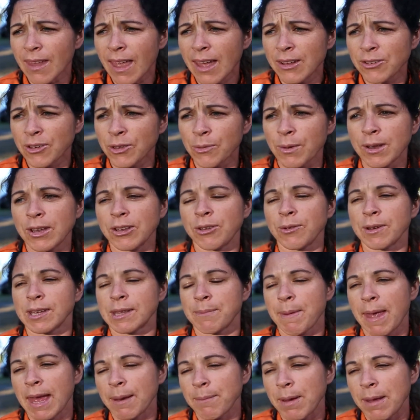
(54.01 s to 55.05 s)
I just wanted to
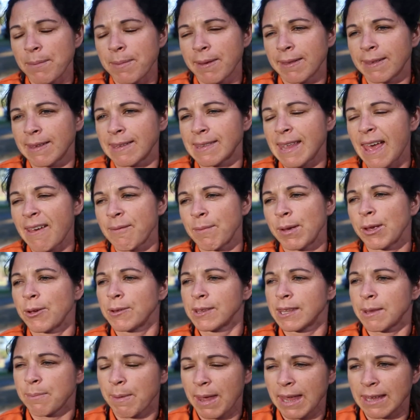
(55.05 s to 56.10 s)
expand my business, have my
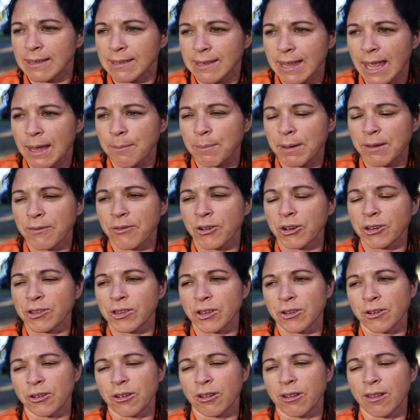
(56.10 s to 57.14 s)
own space, yet be
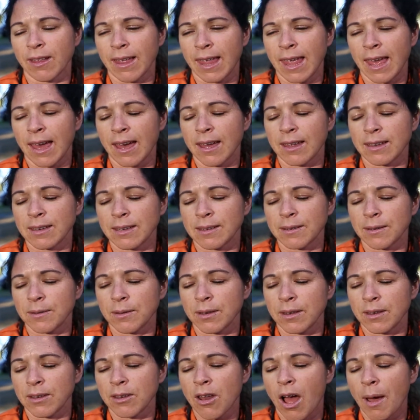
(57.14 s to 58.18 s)
versatile and
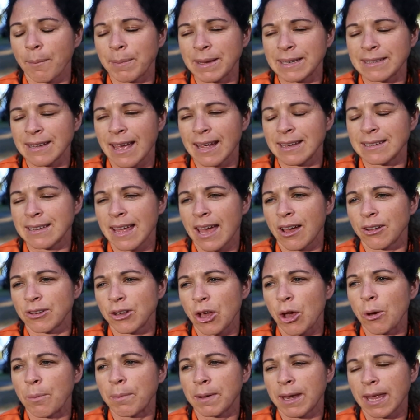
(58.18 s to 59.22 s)
not be tied down
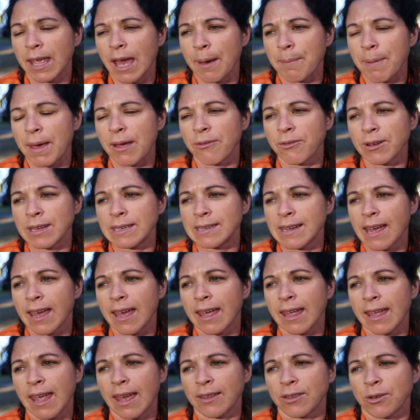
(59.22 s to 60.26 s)
to opening up every
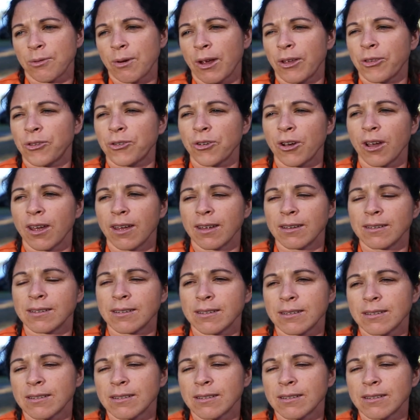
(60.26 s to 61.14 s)
day as a restaurant.